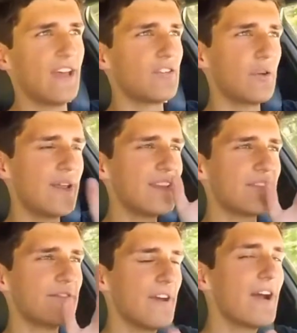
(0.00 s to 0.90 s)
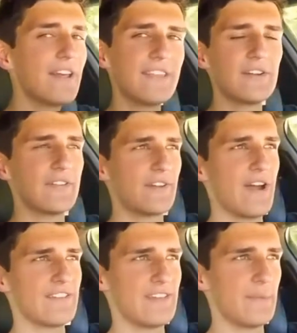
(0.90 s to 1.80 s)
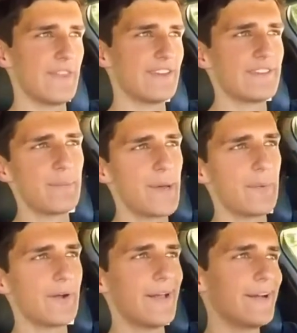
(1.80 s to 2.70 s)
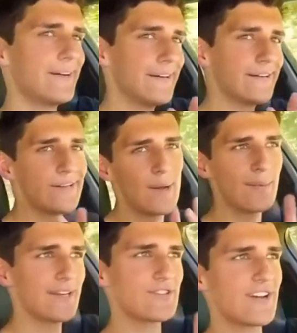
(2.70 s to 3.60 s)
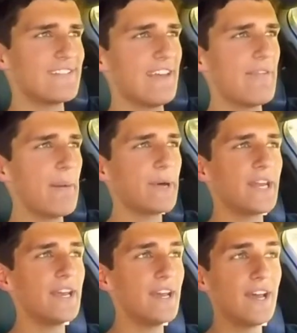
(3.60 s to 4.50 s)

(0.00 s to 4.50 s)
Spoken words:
So it is very little in the grand scheme of things. Some people are like, oh no, I'm trying to save that money.